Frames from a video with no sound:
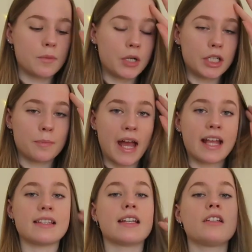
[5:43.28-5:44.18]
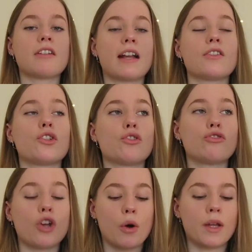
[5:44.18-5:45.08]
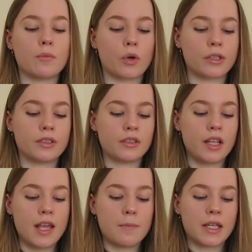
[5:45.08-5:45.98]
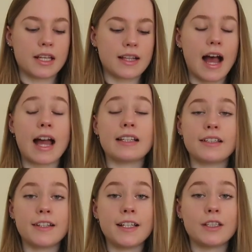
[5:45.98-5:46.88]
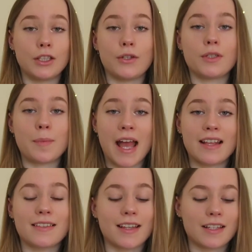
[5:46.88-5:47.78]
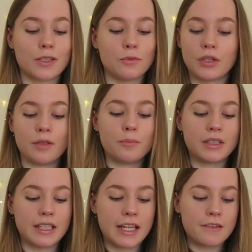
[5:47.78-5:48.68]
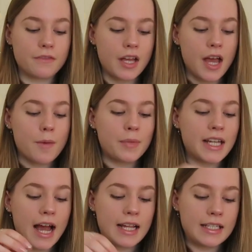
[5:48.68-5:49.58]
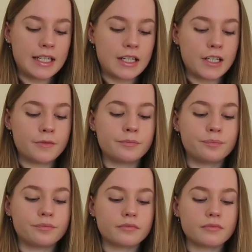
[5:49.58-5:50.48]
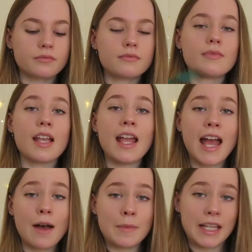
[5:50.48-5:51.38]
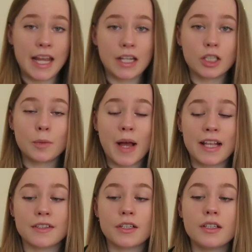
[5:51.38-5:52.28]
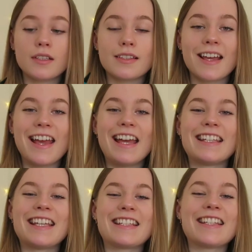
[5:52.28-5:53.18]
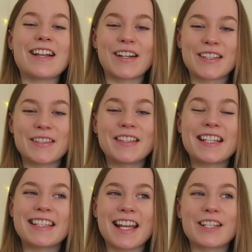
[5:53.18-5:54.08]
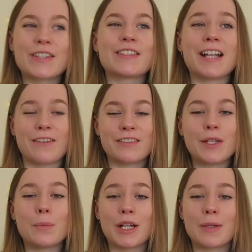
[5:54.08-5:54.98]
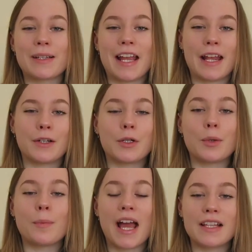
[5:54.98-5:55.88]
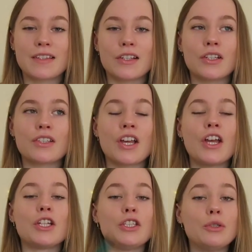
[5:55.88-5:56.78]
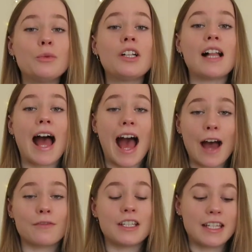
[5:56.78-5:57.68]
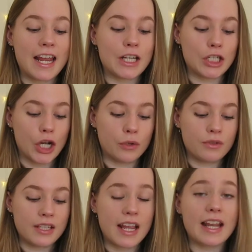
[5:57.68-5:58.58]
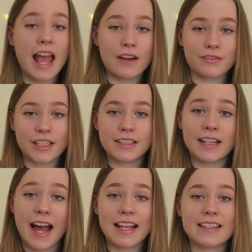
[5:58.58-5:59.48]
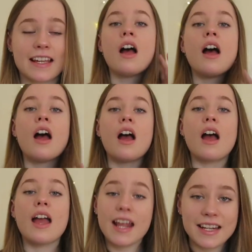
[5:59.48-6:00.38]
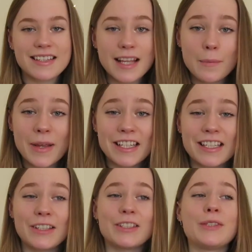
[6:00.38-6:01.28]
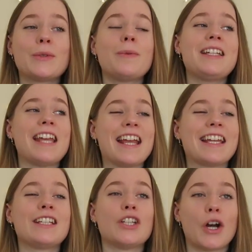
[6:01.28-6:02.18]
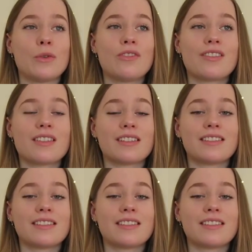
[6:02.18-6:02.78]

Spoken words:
to put your pens in, you guys, is so important, because I literally lose pens like you wouldn't believe. But yeah, in here I have mechanical pencils. This is also an essential. Definitely bring mechanical pencils. You will have to take notes in every class. It is a big deal. You will be taking notes